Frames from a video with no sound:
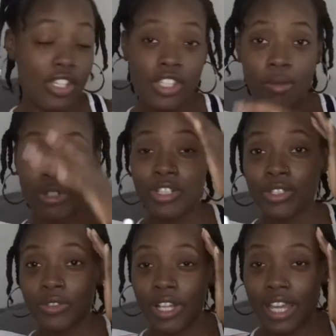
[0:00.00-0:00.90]
So I'm gonna
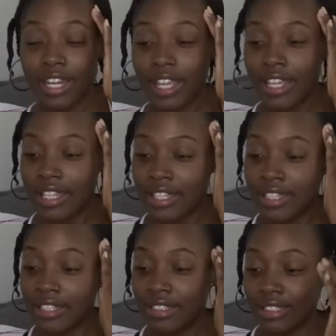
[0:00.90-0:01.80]
do that
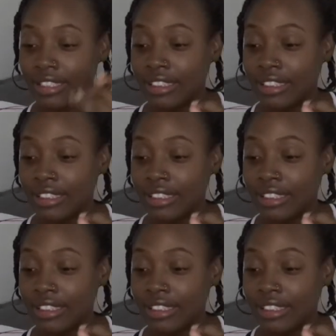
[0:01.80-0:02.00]
and